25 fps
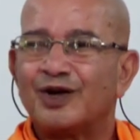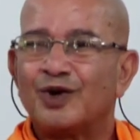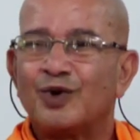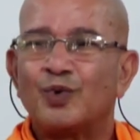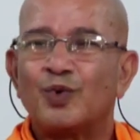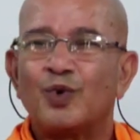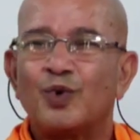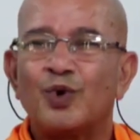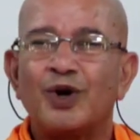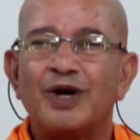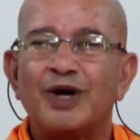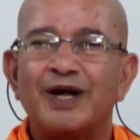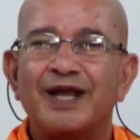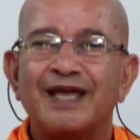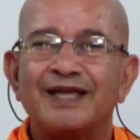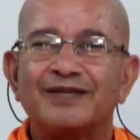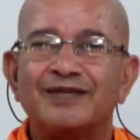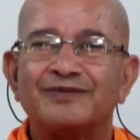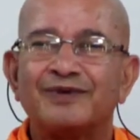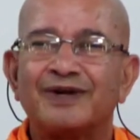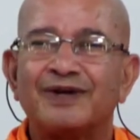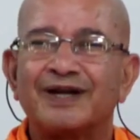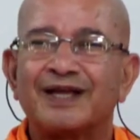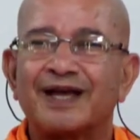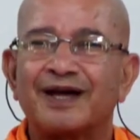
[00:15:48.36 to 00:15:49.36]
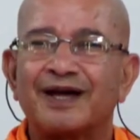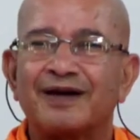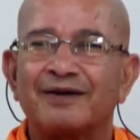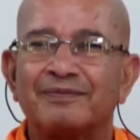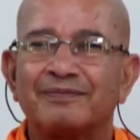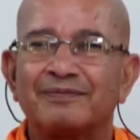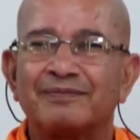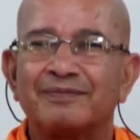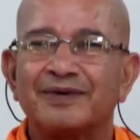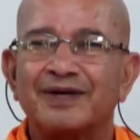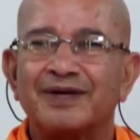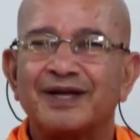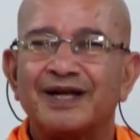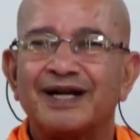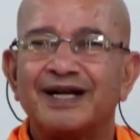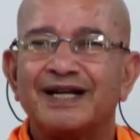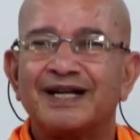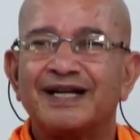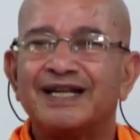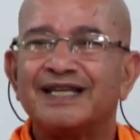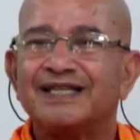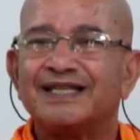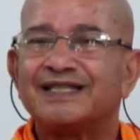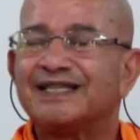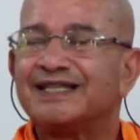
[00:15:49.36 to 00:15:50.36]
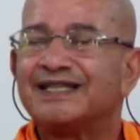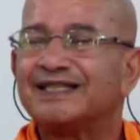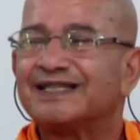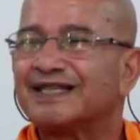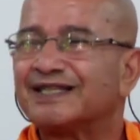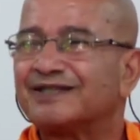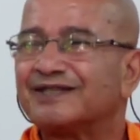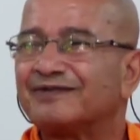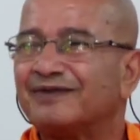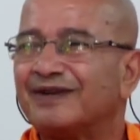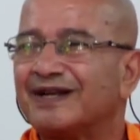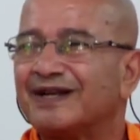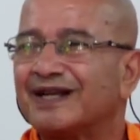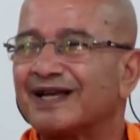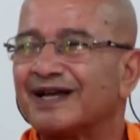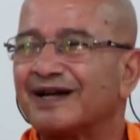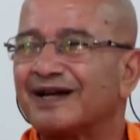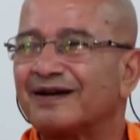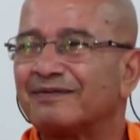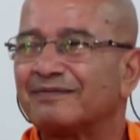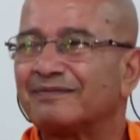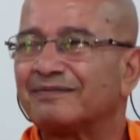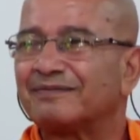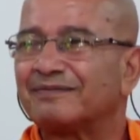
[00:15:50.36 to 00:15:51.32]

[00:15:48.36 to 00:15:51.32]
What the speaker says: Old age will come. Diseases will come.